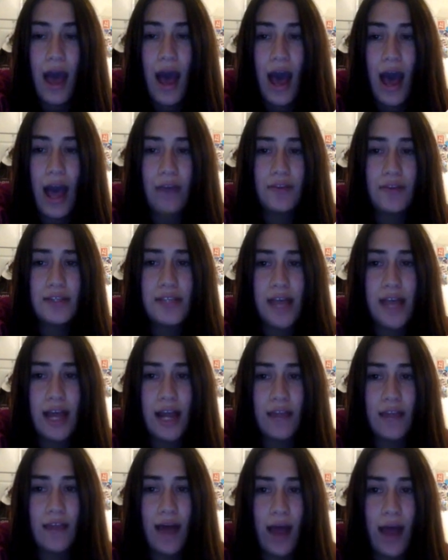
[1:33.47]
I've
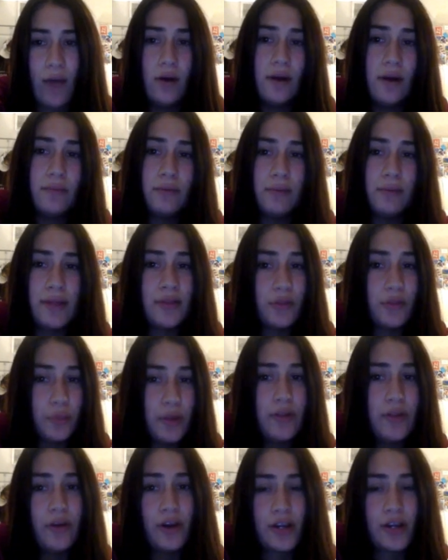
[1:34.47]
decided that I will implement
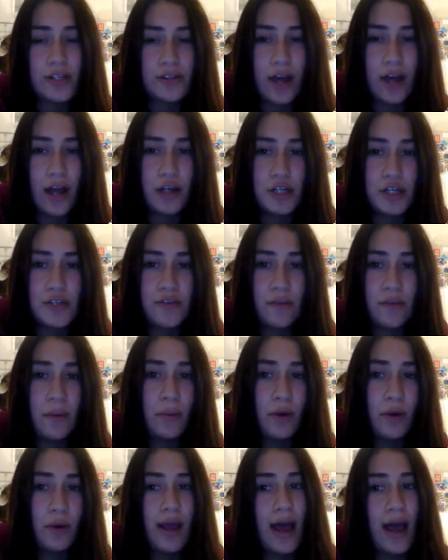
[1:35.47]
3 learning strategies from our
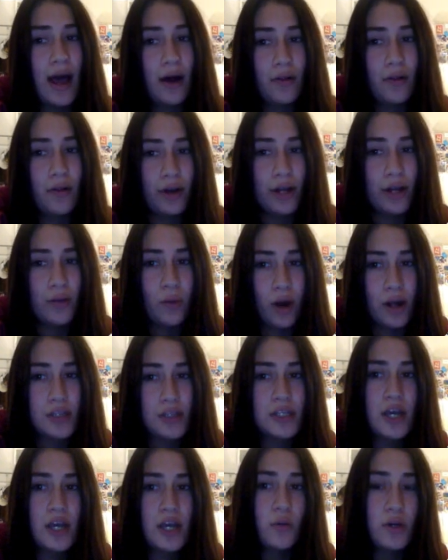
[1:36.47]
book, How Learning
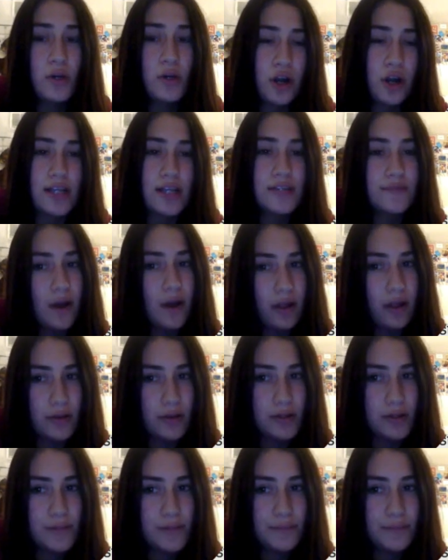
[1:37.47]
Works, which are as
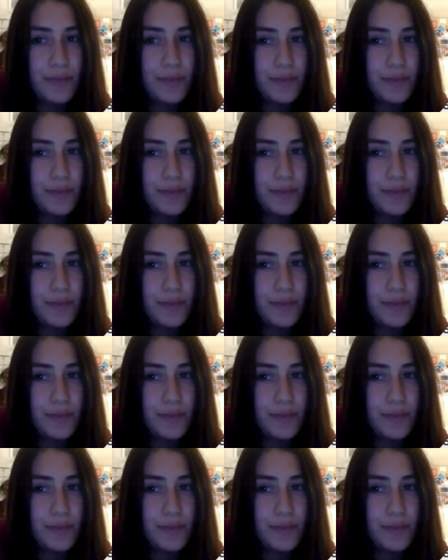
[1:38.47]
follows.